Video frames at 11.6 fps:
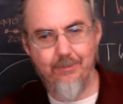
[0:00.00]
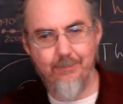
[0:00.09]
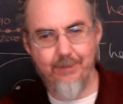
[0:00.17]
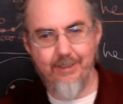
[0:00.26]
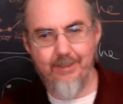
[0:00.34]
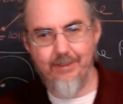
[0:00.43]

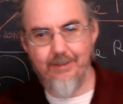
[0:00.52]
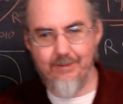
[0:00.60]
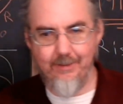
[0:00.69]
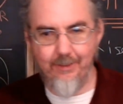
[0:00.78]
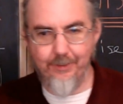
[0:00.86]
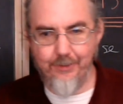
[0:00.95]
but
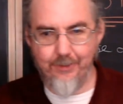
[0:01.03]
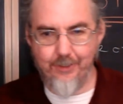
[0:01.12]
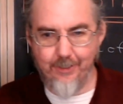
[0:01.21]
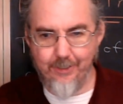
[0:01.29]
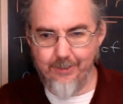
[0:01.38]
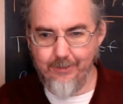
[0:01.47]
under
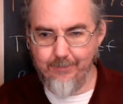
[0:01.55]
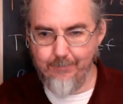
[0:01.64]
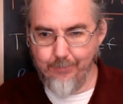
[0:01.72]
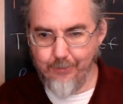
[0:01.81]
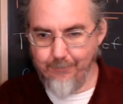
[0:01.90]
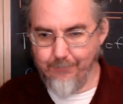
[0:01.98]
our
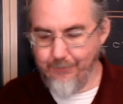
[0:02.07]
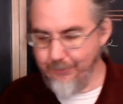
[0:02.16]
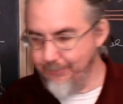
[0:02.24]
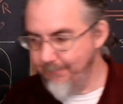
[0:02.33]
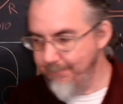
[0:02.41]
purview.